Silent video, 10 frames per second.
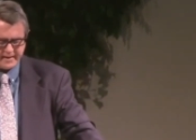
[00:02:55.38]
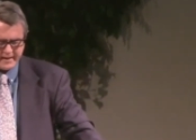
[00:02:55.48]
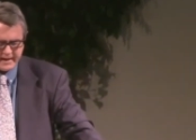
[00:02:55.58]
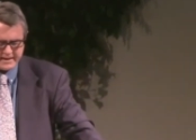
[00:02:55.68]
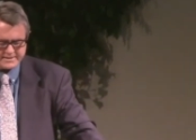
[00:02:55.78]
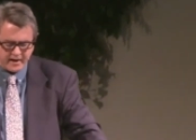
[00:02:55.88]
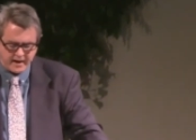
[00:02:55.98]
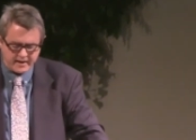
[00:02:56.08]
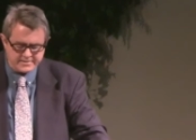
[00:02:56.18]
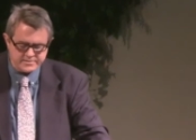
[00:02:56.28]
He is
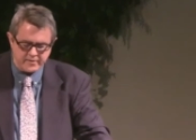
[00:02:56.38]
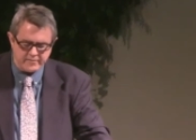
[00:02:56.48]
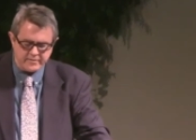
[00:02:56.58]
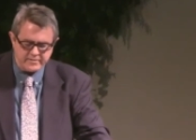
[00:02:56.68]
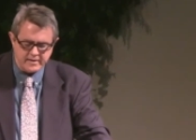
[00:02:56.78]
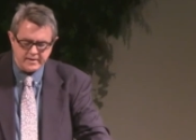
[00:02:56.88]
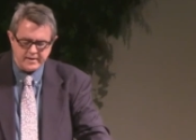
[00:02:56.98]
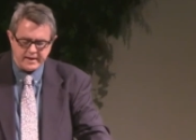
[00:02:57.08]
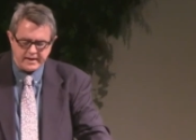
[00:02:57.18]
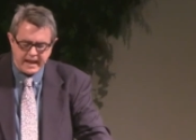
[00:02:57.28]
God's servant,
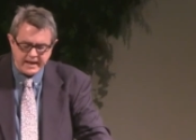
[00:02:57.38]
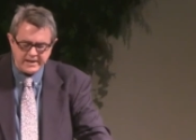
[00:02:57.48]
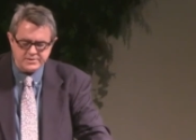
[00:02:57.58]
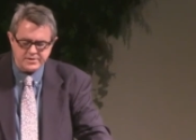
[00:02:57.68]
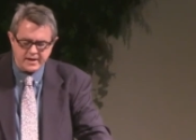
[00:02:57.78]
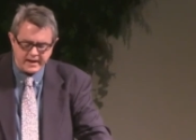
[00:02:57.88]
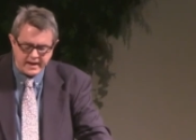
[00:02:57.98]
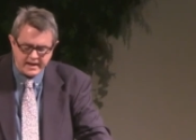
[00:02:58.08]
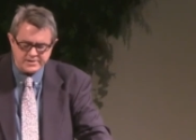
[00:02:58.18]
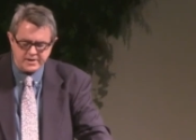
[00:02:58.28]
an agent, an
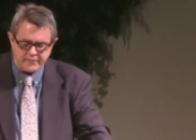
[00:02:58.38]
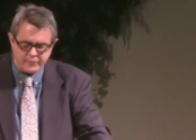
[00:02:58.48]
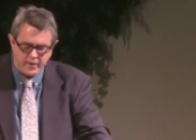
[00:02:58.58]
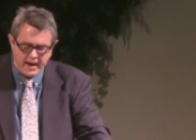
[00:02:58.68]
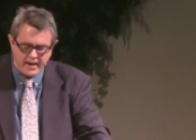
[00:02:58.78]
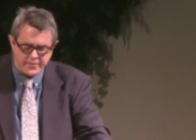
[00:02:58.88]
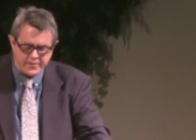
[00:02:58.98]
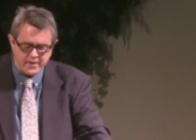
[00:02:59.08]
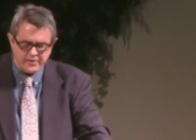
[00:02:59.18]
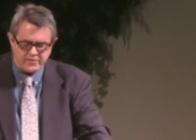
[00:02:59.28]
agent of wrath
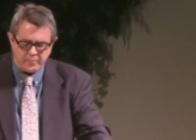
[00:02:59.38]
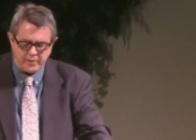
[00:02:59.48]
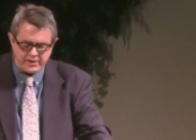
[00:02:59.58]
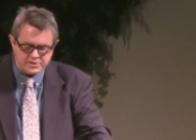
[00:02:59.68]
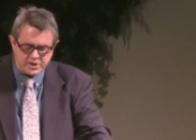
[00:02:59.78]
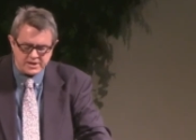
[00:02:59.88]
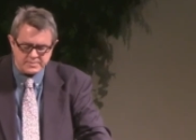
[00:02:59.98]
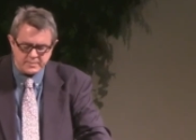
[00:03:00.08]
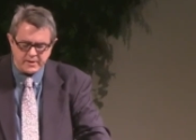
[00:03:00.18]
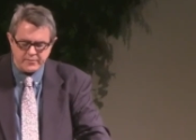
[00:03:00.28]
to bring
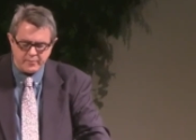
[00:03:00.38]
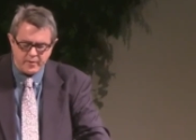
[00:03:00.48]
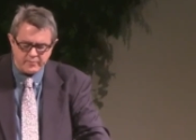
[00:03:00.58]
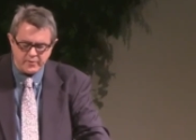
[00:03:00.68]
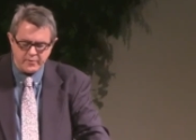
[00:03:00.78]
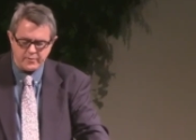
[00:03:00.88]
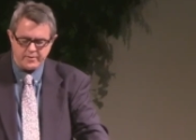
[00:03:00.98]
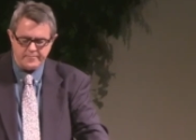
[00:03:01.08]
judgment on the wrongdoer.